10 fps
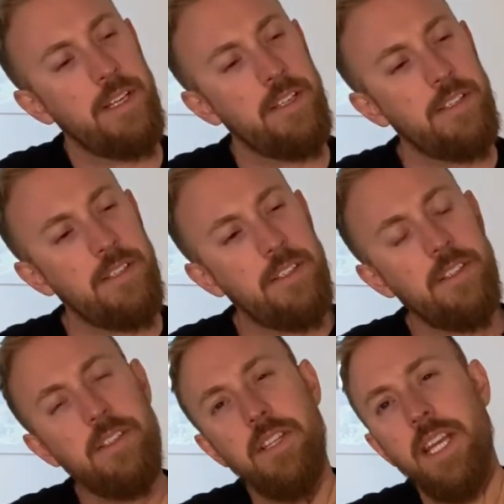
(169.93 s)
Just
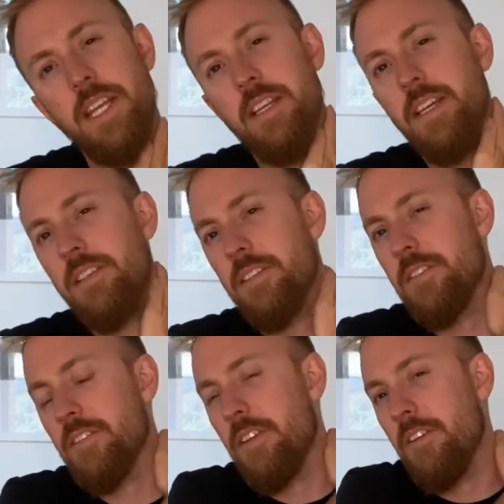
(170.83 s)
take it nice and
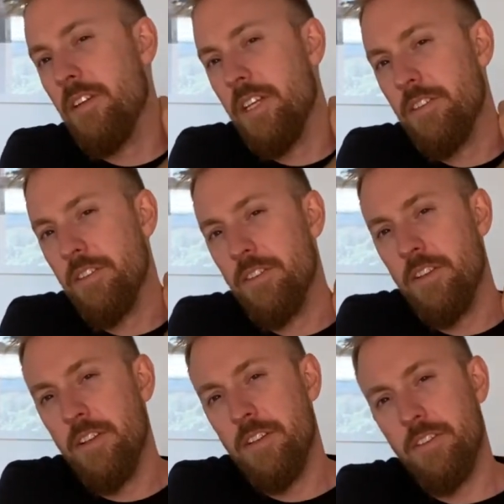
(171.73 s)
slowly, and
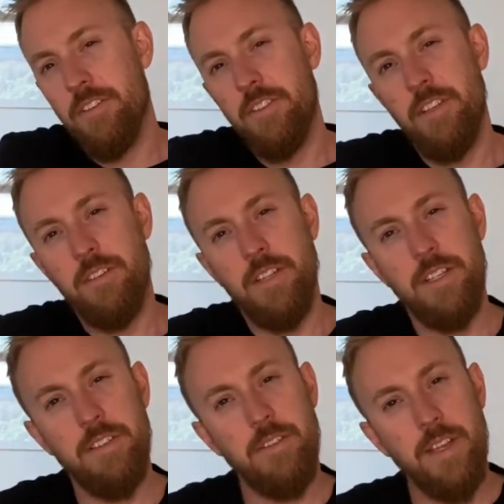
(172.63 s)
just know that
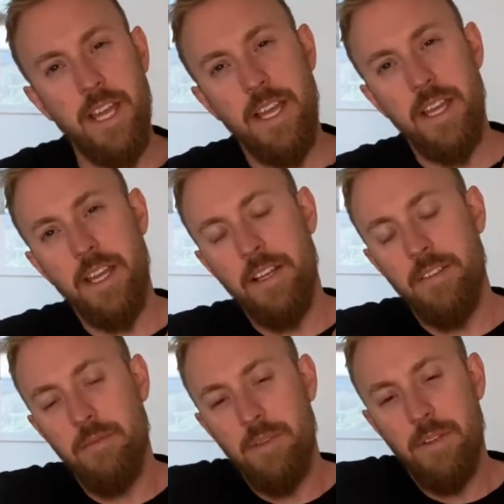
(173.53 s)
it's okay
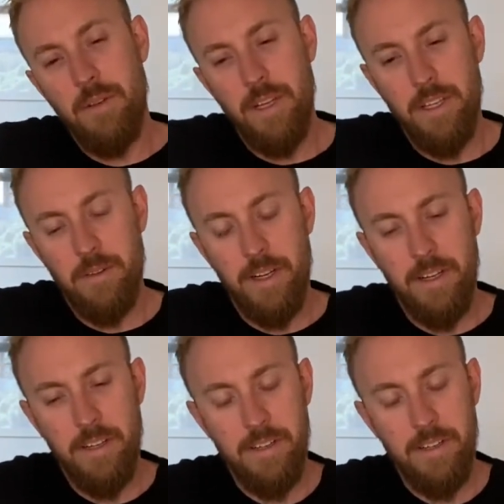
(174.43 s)
to be where you are.